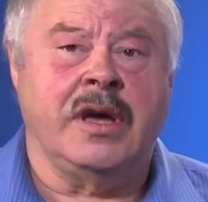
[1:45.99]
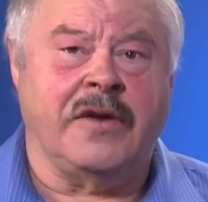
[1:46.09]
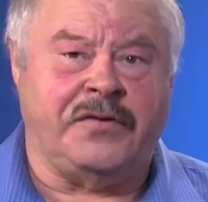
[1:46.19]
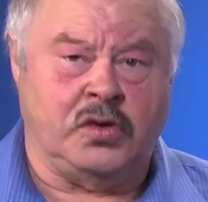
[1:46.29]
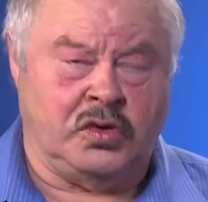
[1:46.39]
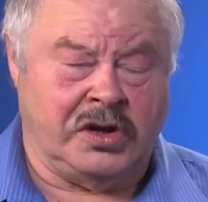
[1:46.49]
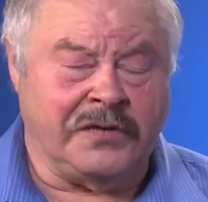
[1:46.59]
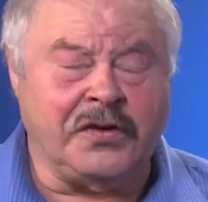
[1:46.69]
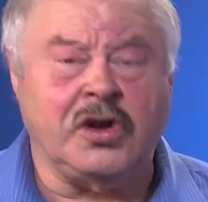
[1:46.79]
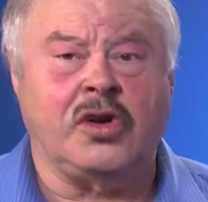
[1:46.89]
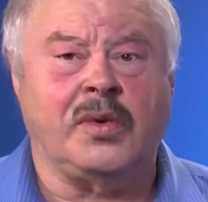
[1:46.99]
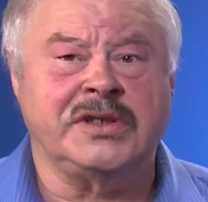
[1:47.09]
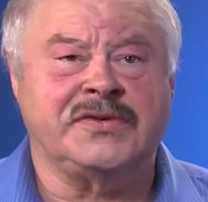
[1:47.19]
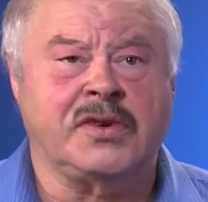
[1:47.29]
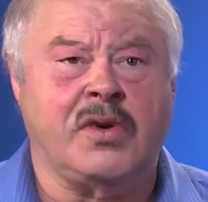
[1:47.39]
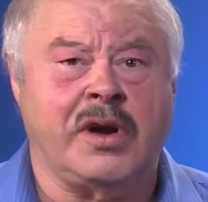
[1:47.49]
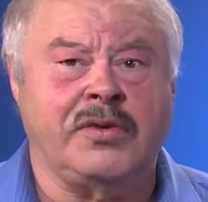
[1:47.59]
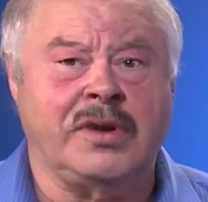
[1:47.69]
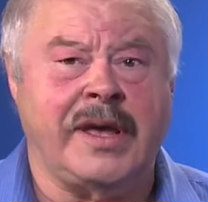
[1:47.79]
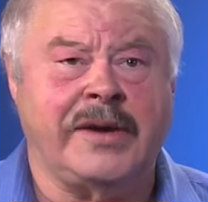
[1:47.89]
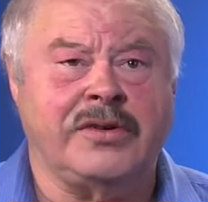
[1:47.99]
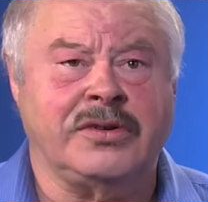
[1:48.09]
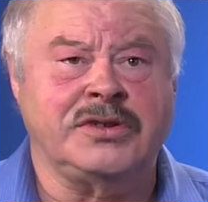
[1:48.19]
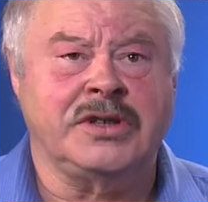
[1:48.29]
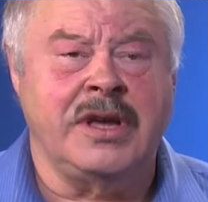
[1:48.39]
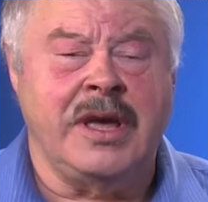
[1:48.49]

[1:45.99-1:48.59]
a few difficult ones for quadrilaterals,